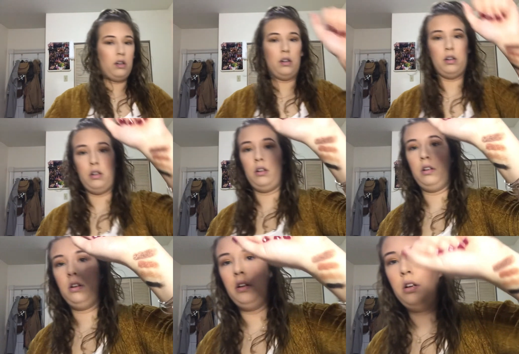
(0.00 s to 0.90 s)

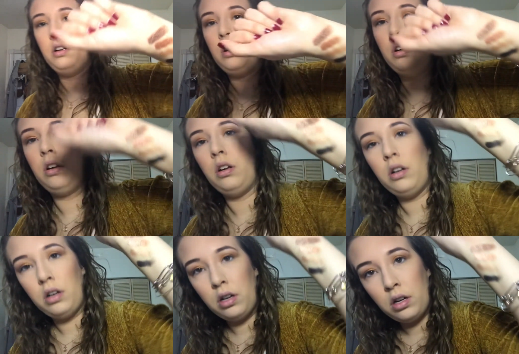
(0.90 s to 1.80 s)

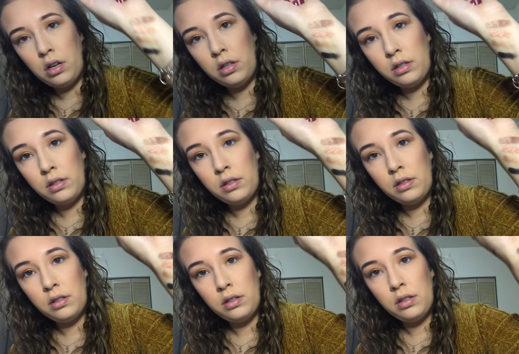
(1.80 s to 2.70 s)

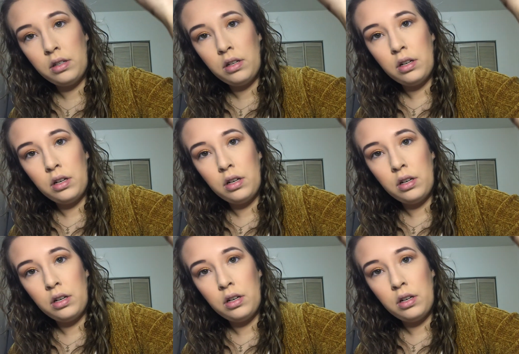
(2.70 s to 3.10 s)
Nobody speaks.